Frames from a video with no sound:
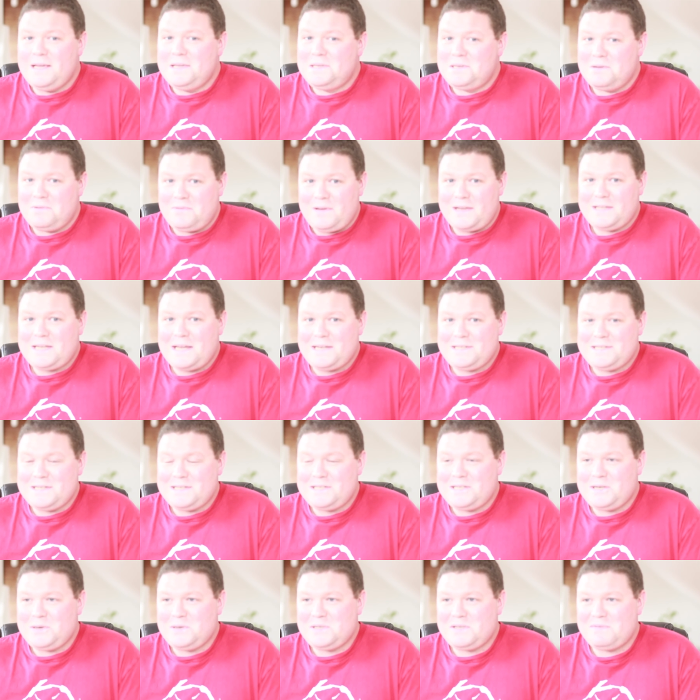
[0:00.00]
is a fantastic
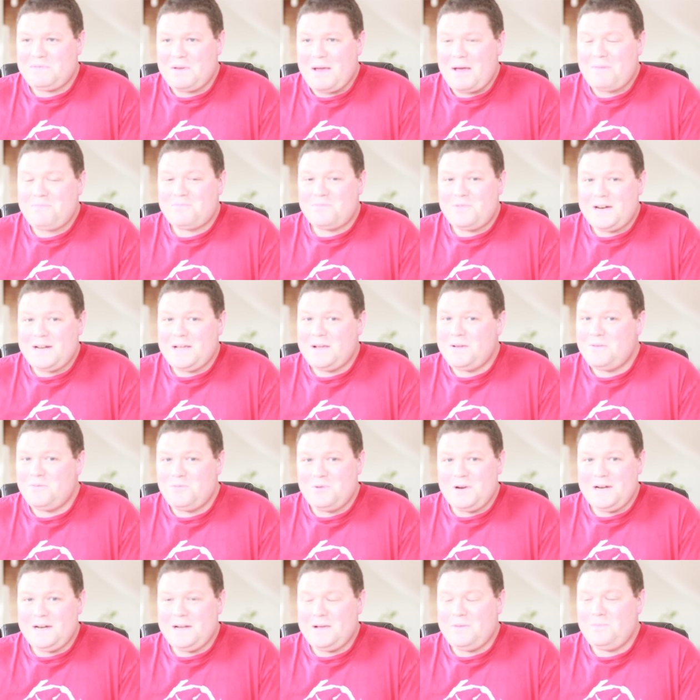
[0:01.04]
series, if you haven't read it,
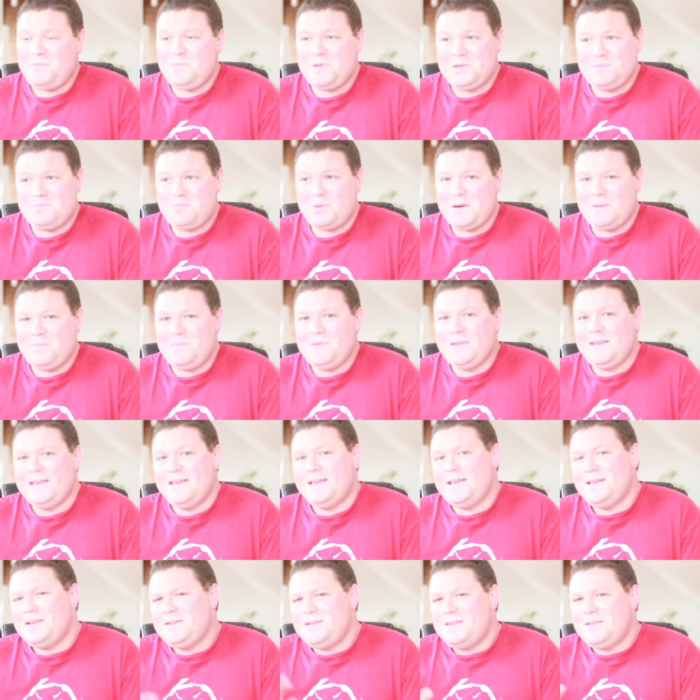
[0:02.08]
read it, it's brilliant.
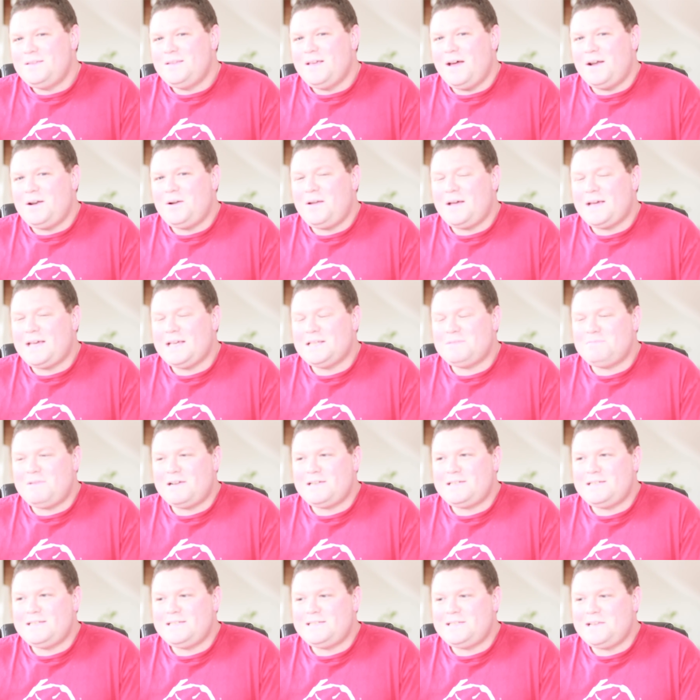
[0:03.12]
I don't like it as
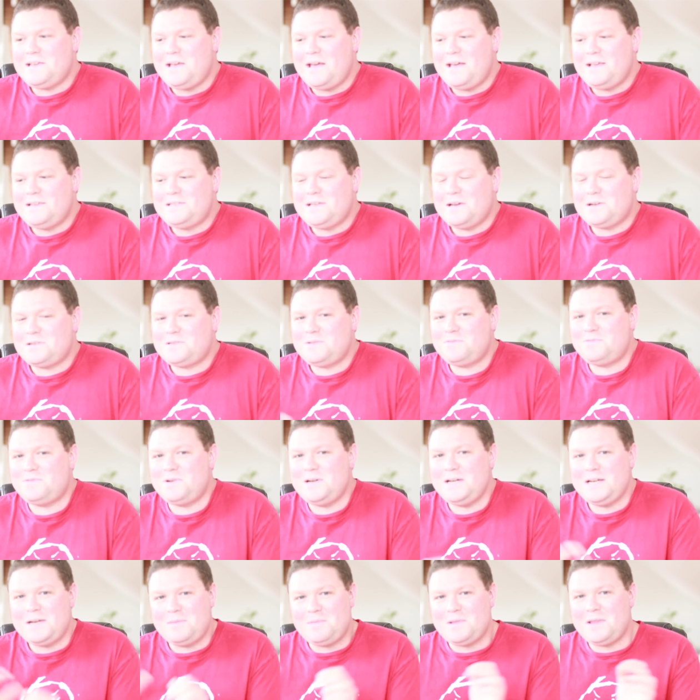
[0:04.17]
much as Cirque du
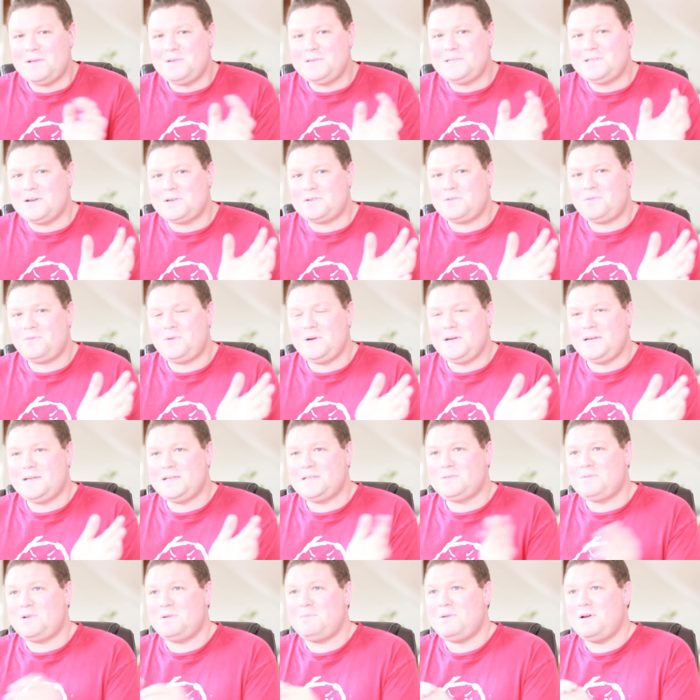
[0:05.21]
Freak, but then Cirque du Freak
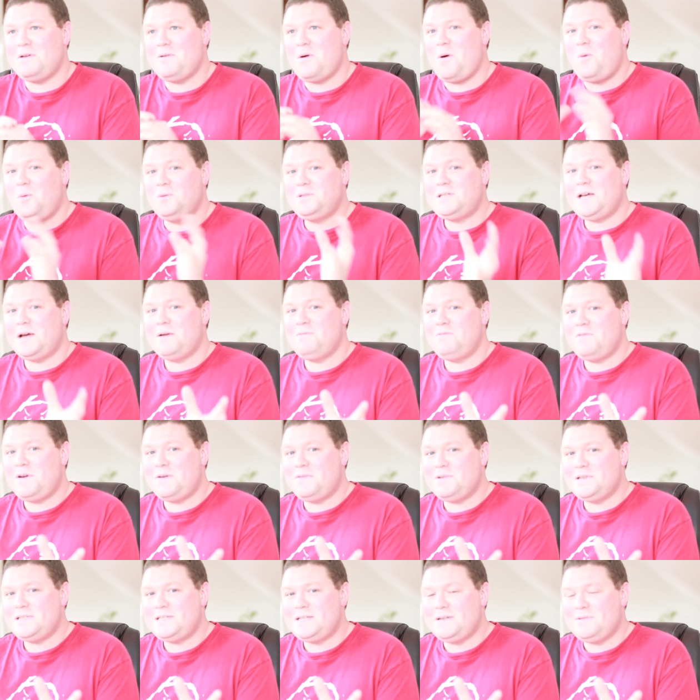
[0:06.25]
is one of my all-time
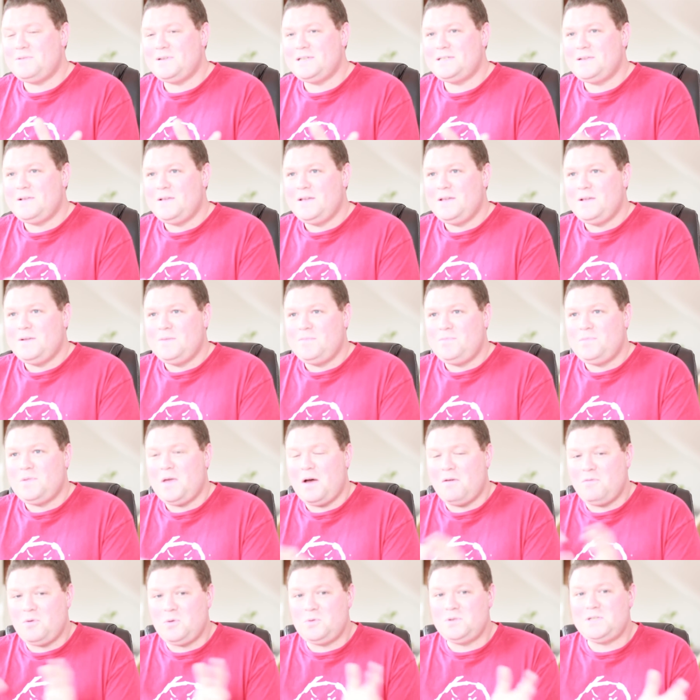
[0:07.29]
favourite series
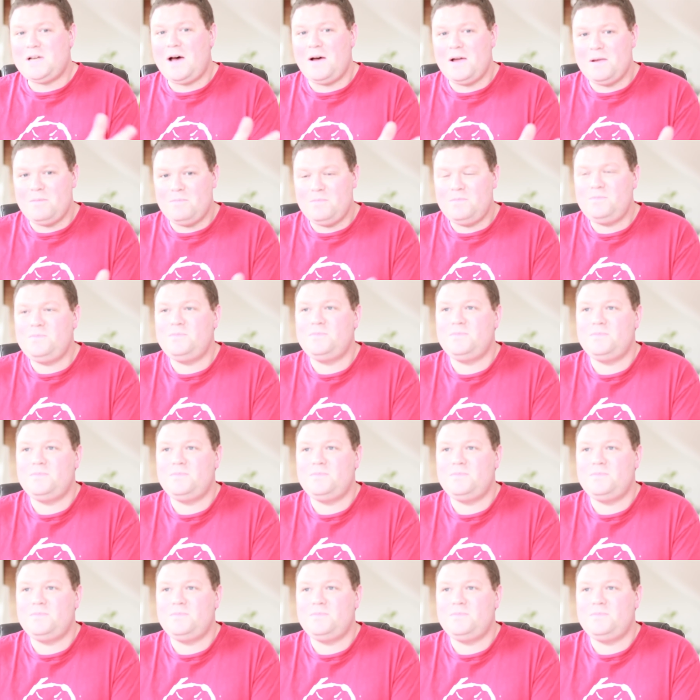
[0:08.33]
of all time,